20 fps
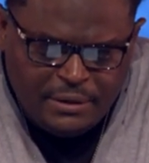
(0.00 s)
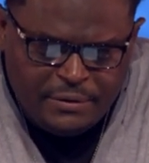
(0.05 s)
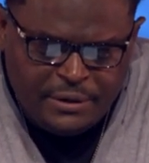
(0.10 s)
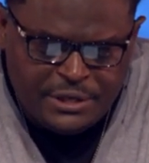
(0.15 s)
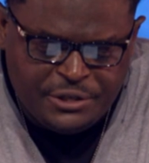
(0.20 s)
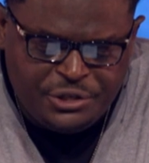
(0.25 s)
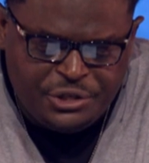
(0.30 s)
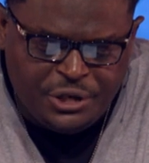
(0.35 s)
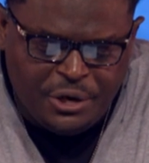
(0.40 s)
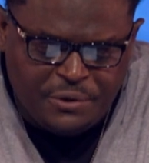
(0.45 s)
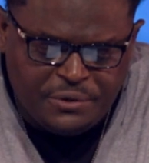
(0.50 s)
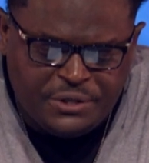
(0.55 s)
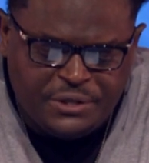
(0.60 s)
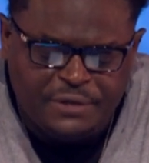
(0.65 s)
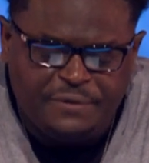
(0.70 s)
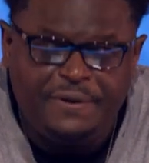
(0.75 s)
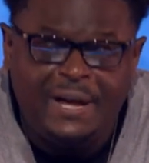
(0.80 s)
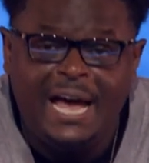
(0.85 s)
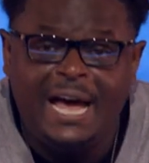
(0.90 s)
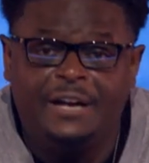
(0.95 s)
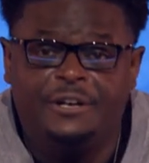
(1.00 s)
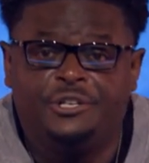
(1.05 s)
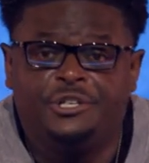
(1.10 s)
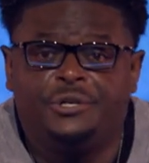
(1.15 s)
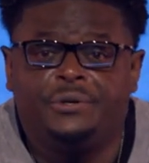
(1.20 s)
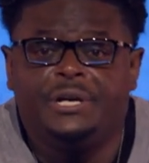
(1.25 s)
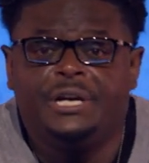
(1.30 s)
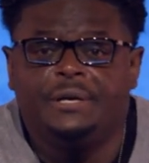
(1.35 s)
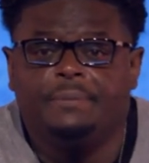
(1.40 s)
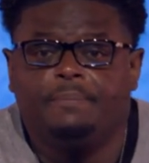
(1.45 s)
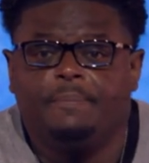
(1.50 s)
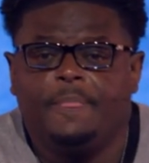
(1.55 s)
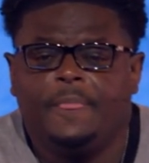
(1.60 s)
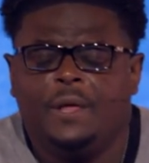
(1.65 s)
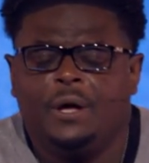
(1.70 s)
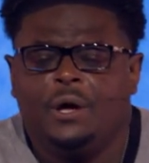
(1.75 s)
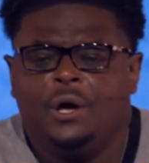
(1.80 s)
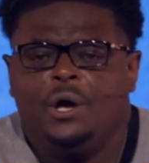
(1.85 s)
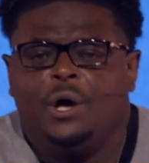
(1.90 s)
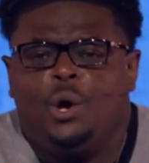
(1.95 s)
Then Joseph had a dream.
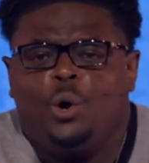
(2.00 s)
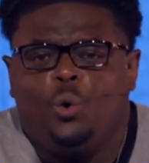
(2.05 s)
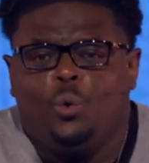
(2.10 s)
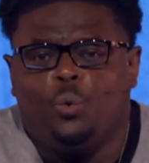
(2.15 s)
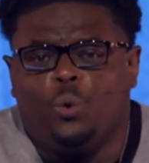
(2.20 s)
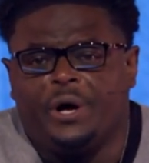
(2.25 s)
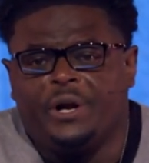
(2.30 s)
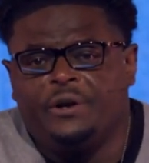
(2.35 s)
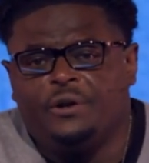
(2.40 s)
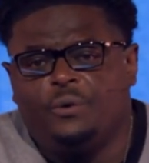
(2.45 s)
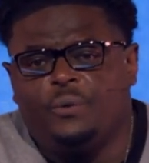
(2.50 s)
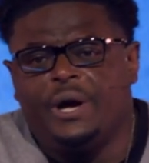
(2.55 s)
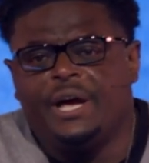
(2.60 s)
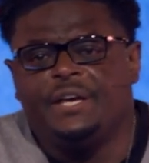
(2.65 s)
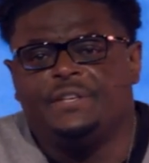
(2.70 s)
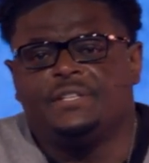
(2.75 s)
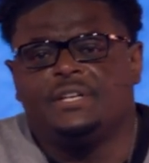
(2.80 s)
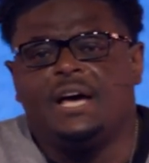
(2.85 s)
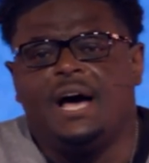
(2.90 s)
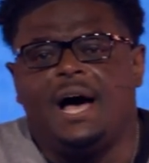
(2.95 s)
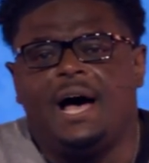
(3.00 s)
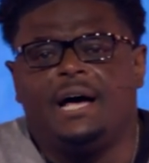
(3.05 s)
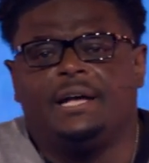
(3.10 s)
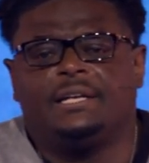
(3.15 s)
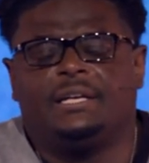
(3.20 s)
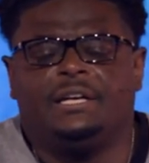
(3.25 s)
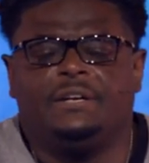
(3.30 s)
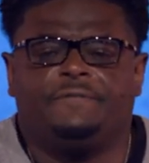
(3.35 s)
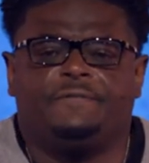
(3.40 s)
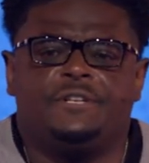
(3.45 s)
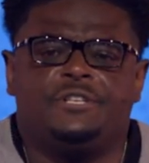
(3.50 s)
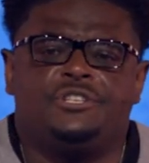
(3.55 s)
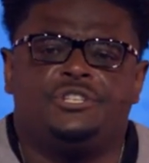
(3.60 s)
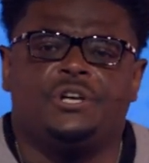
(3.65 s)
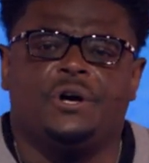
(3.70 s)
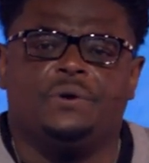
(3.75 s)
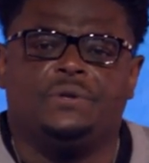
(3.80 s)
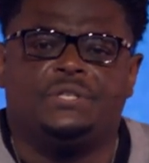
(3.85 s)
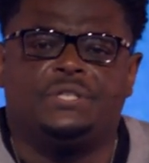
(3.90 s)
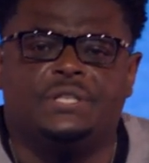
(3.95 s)
One of the ways God gifted
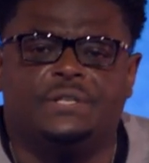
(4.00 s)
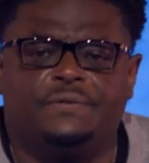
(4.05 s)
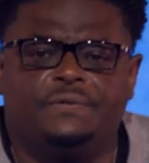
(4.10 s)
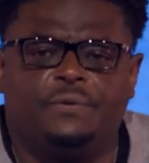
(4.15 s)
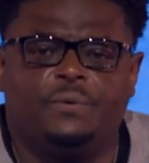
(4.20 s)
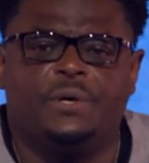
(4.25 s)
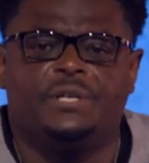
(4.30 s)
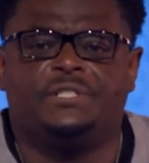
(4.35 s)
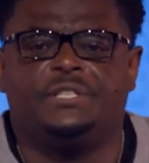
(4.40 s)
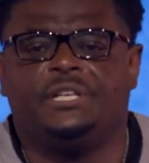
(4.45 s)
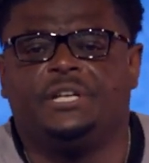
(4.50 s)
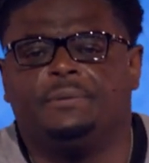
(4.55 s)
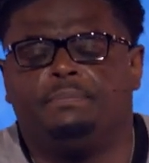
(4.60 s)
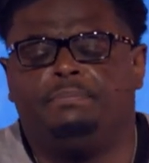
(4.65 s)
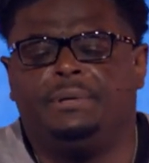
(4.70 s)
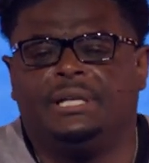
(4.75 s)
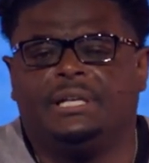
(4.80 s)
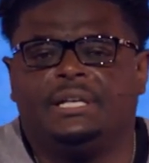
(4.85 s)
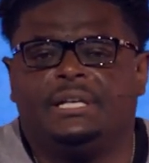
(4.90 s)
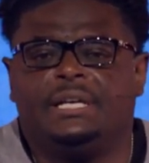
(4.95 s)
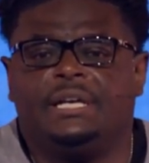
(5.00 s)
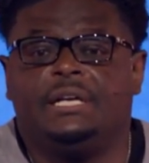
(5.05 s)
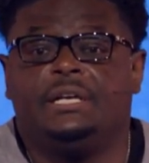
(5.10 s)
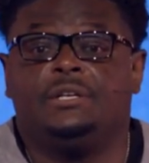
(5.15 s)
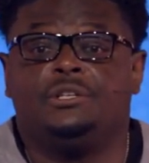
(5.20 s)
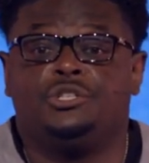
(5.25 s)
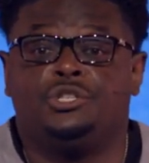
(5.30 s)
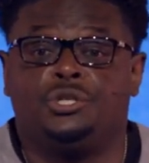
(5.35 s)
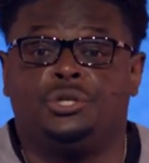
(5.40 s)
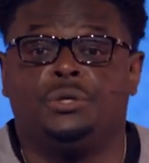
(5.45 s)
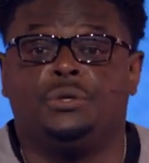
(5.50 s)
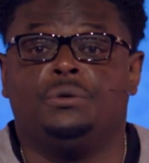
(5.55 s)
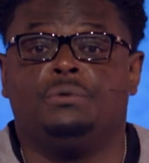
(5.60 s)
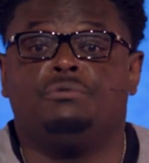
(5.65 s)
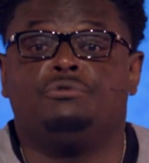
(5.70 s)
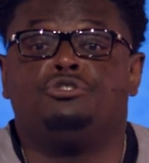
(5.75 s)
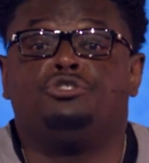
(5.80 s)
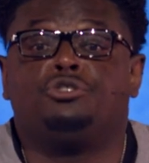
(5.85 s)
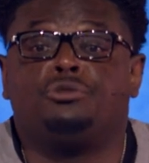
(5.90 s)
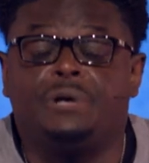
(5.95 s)
Joseph was the ability to
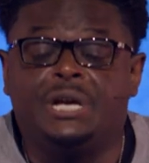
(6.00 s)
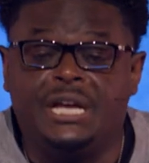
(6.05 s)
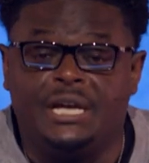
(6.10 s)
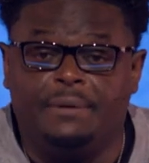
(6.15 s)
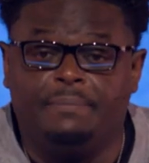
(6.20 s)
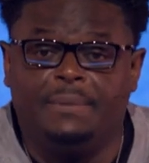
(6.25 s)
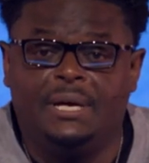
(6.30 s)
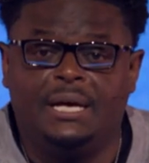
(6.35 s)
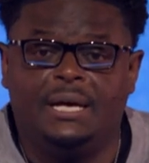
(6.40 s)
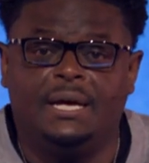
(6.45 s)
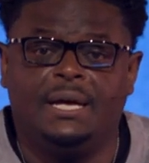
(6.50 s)
dream.